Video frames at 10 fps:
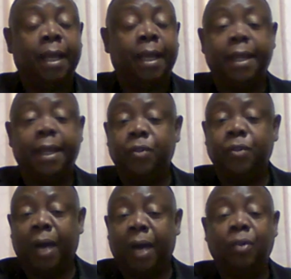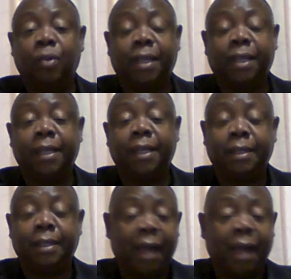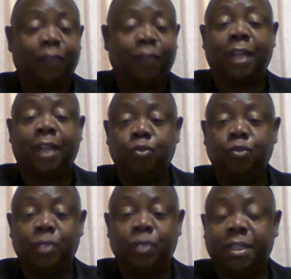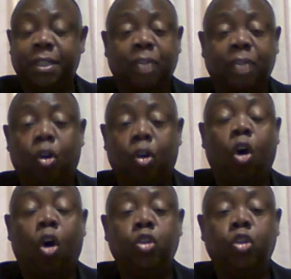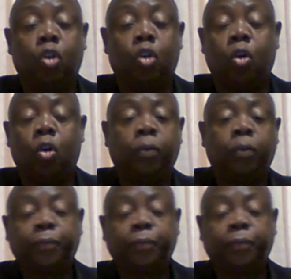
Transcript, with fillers: and then you allocate after you deduct all your